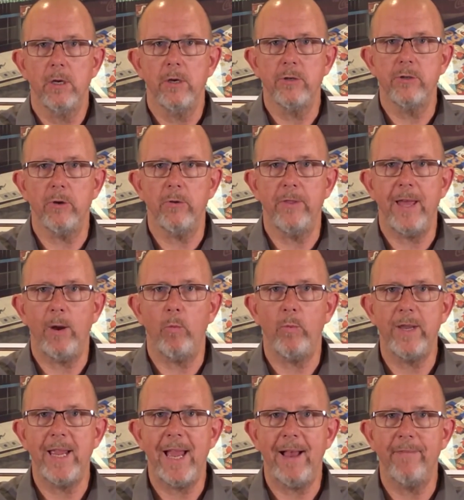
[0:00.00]
so that
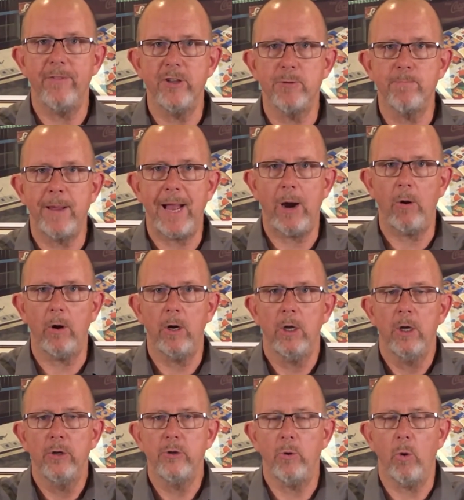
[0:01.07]
we have this power
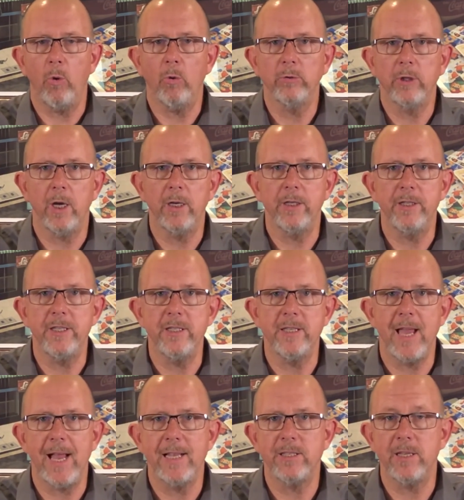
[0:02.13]
to hold on to these
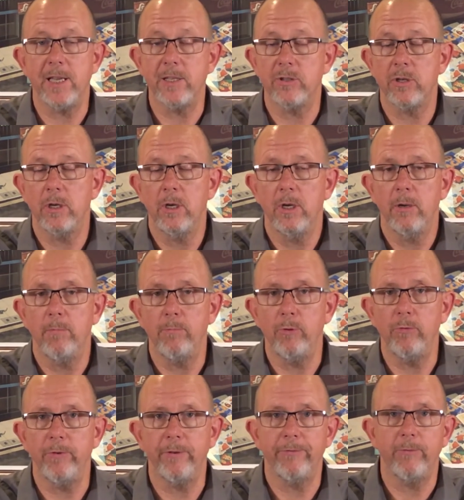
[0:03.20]
assets
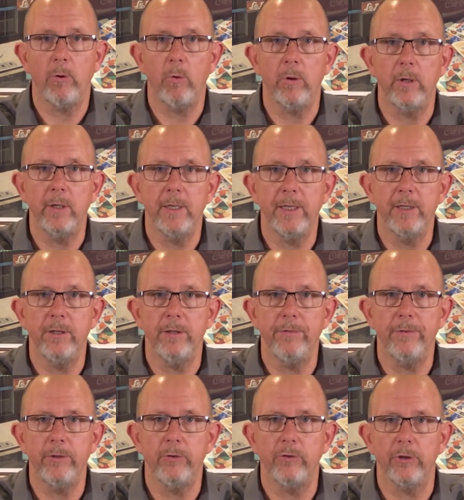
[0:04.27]
moving forward into the
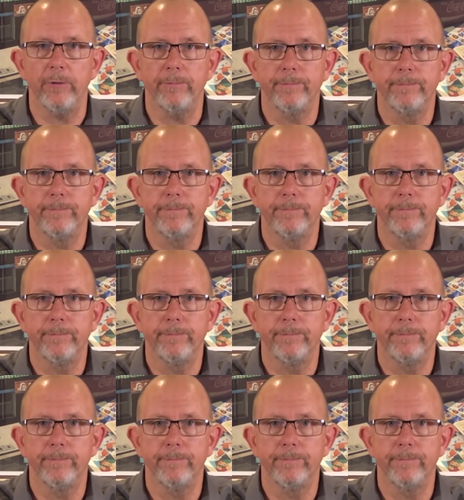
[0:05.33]
future.